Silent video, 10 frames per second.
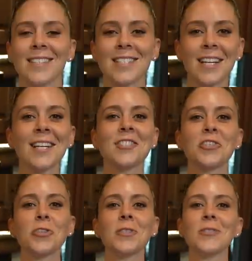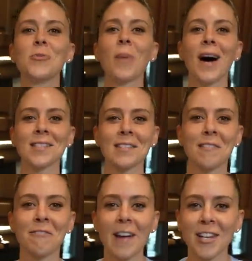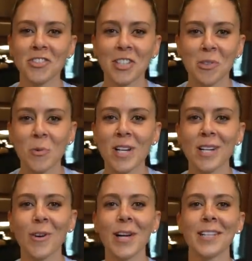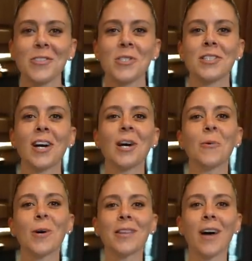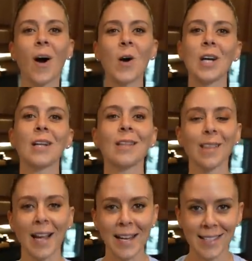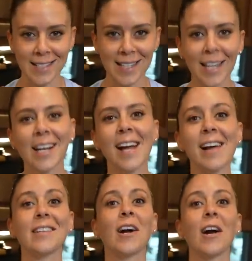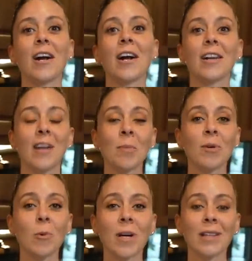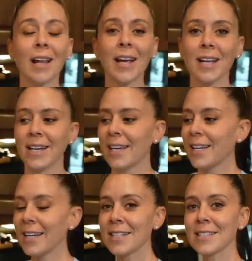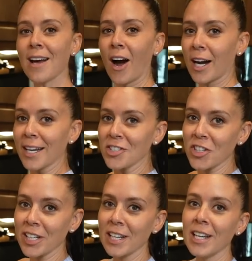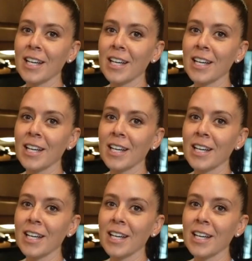Sticking true to positive fashion, we are going to start with our likes. And our number one like is our kitchen.